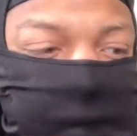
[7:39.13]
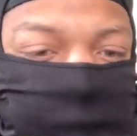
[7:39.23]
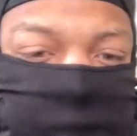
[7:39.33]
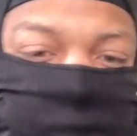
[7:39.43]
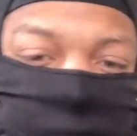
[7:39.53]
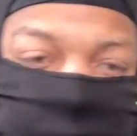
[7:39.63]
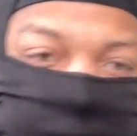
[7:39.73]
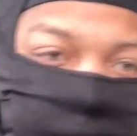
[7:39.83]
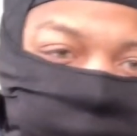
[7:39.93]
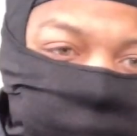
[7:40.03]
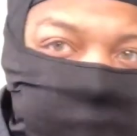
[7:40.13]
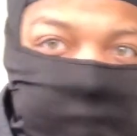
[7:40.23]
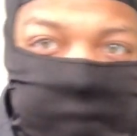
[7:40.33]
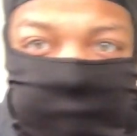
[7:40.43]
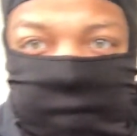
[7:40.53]
was on
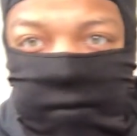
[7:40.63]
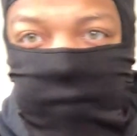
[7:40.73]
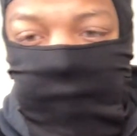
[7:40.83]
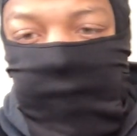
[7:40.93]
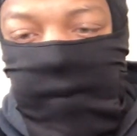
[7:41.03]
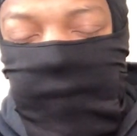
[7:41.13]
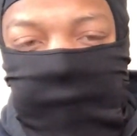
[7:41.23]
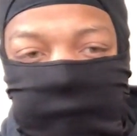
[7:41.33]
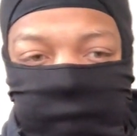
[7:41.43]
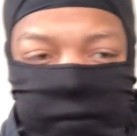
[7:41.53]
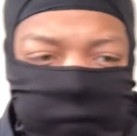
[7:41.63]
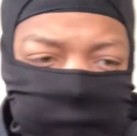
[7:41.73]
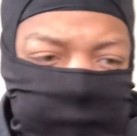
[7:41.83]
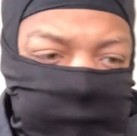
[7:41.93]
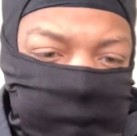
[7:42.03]
this frame, and this
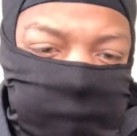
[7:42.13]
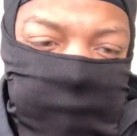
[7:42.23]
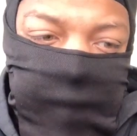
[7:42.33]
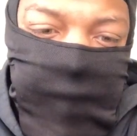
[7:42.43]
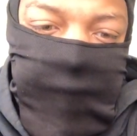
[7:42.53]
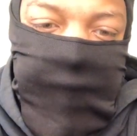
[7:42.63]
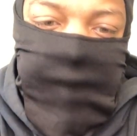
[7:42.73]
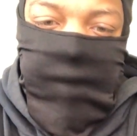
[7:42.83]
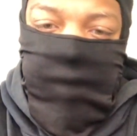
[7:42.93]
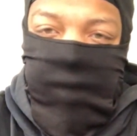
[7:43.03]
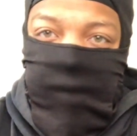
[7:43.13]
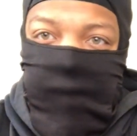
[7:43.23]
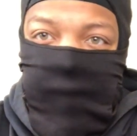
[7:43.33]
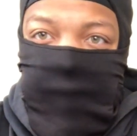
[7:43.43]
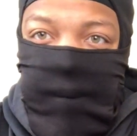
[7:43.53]
frame I had
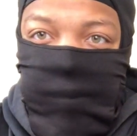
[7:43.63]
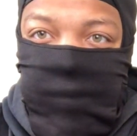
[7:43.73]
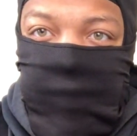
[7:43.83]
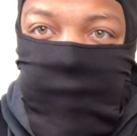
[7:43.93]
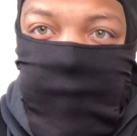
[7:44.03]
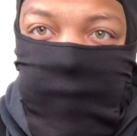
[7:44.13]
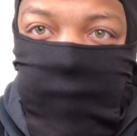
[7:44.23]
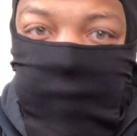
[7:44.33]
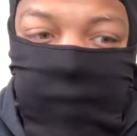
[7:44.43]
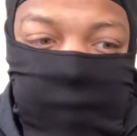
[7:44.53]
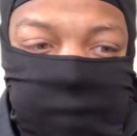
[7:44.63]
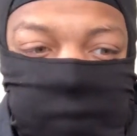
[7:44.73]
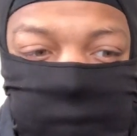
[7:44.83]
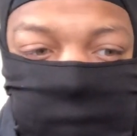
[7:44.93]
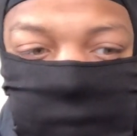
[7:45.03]
a compensator on it. This
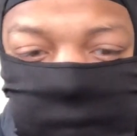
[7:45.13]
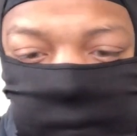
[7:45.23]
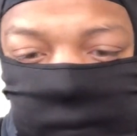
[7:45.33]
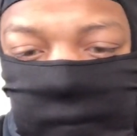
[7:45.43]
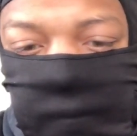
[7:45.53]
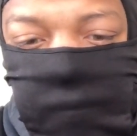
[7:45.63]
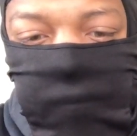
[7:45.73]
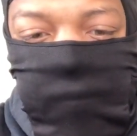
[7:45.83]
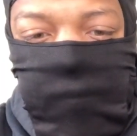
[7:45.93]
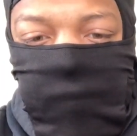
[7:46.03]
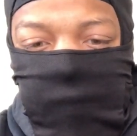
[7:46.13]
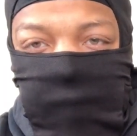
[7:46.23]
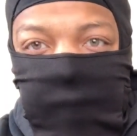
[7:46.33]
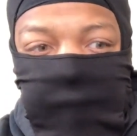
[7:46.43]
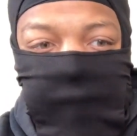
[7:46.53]
one
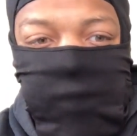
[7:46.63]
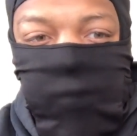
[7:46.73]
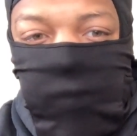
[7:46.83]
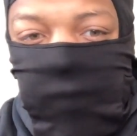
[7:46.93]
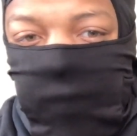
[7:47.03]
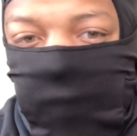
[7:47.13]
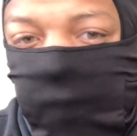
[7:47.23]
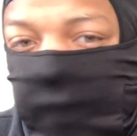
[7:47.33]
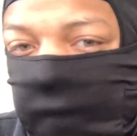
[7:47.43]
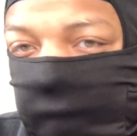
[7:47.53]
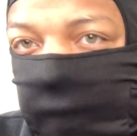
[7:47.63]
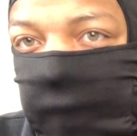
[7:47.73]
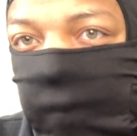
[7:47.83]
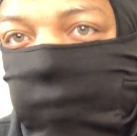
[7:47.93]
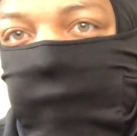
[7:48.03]
and this one with
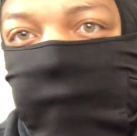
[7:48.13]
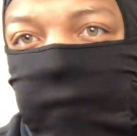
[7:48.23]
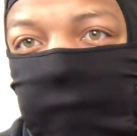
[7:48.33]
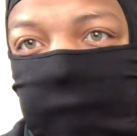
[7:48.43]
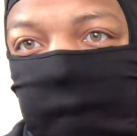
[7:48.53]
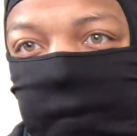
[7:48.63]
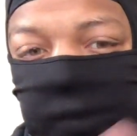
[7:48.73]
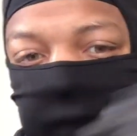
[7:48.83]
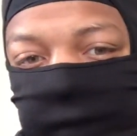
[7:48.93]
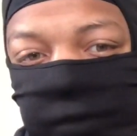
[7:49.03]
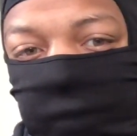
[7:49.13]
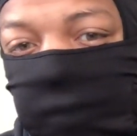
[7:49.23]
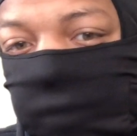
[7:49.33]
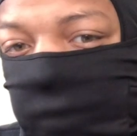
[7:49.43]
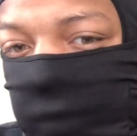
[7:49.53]
the bigger frame is the
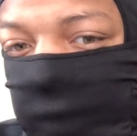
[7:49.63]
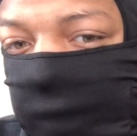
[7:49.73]
integral